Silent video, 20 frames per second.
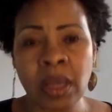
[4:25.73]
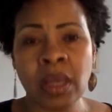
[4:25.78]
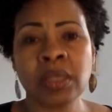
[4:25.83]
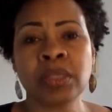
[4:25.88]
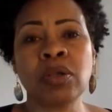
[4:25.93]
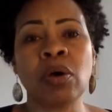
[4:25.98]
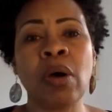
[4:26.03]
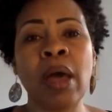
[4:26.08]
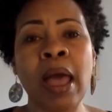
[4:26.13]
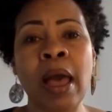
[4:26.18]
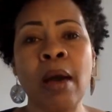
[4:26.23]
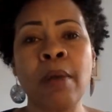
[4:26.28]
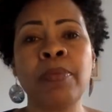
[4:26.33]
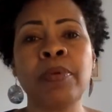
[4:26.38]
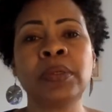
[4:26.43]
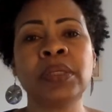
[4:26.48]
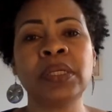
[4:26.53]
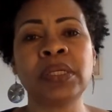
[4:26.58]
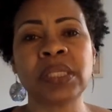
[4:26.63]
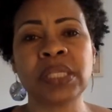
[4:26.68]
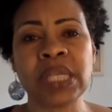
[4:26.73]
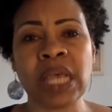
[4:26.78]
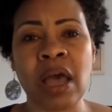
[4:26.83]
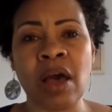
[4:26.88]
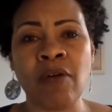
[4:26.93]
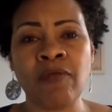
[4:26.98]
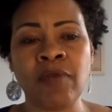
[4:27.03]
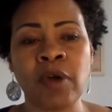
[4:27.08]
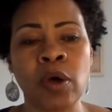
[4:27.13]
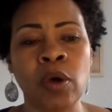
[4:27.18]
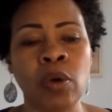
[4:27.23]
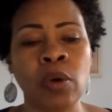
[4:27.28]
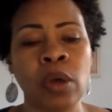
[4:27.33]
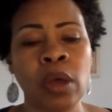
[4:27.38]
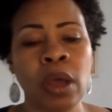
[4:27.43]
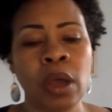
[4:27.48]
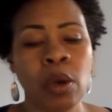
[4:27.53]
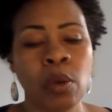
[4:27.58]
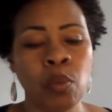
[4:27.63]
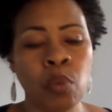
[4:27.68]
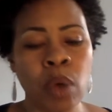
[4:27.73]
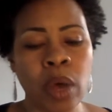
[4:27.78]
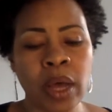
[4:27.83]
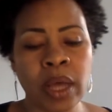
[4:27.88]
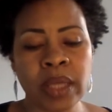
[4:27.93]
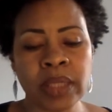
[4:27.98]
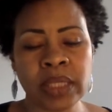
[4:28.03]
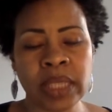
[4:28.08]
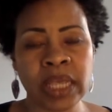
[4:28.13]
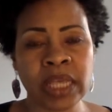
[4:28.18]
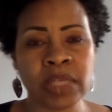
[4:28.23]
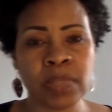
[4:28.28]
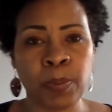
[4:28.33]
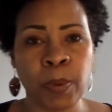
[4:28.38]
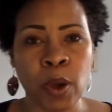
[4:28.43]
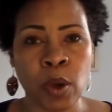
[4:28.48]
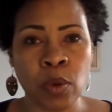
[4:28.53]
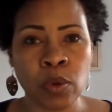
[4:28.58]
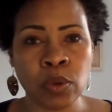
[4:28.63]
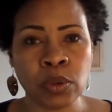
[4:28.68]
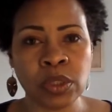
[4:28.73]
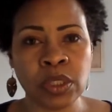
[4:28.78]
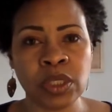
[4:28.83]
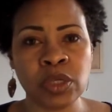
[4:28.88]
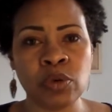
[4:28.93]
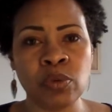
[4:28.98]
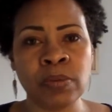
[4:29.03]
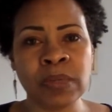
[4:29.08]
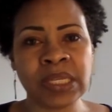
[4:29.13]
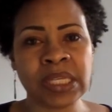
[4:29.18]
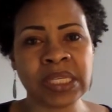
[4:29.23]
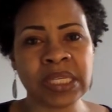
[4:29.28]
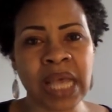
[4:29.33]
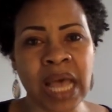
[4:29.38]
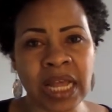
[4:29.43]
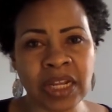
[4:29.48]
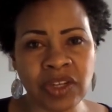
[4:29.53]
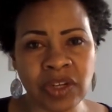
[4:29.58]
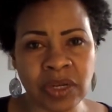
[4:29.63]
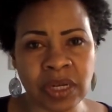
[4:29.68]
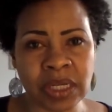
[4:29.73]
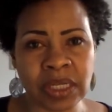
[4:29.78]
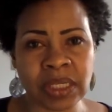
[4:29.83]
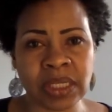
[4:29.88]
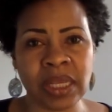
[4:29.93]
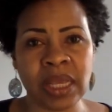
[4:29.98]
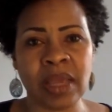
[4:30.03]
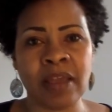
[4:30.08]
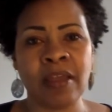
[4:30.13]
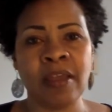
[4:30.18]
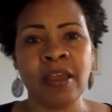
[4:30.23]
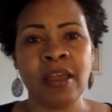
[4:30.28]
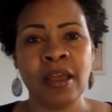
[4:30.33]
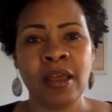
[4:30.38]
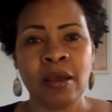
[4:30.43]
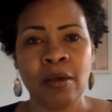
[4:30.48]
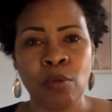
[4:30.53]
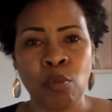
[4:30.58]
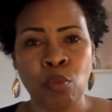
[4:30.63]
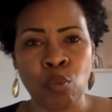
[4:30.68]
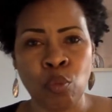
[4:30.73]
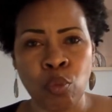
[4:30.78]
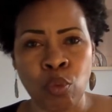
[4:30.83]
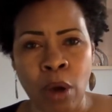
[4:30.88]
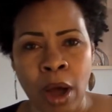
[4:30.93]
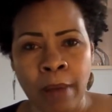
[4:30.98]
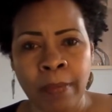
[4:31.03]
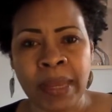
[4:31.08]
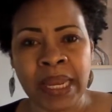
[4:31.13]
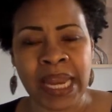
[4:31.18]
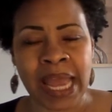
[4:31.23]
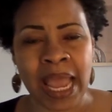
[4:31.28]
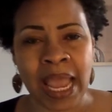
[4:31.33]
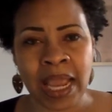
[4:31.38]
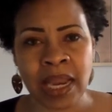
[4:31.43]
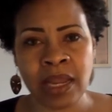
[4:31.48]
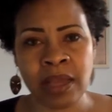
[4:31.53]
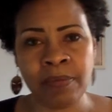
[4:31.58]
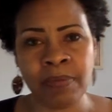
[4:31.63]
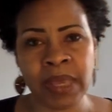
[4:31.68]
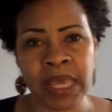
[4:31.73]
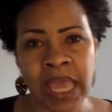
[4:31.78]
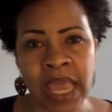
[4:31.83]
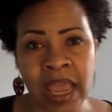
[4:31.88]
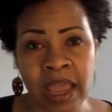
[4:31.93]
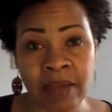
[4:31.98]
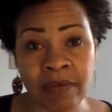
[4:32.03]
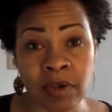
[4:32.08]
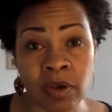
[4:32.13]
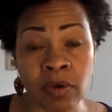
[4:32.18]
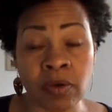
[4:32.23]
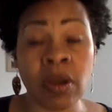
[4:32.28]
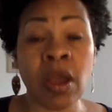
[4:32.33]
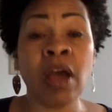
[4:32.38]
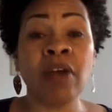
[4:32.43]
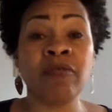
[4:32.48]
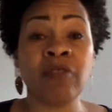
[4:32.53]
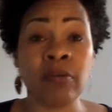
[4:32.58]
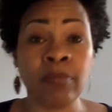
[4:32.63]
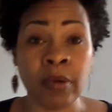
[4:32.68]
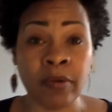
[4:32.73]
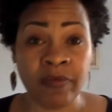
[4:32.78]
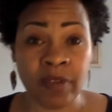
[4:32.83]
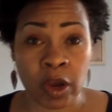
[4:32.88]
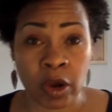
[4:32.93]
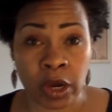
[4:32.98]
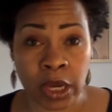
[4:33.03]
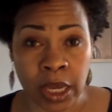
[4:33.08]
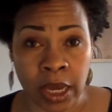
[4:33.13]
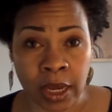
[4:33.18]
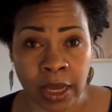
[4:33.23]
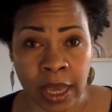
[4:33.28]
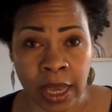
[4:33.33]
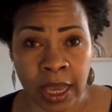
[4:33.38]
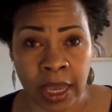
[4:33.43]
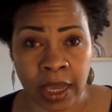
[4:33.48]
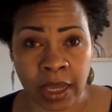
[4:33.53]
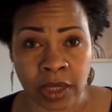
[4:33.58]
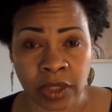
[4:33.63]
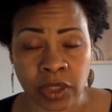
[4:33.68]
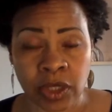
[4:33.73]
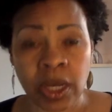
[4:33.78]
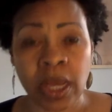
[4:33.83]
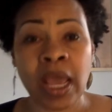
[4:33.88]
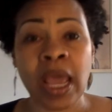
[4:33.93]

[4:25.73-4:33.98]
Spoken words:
So Albert DeSalvo was exposed to misogynistic, woman-hating behavior from a very young age.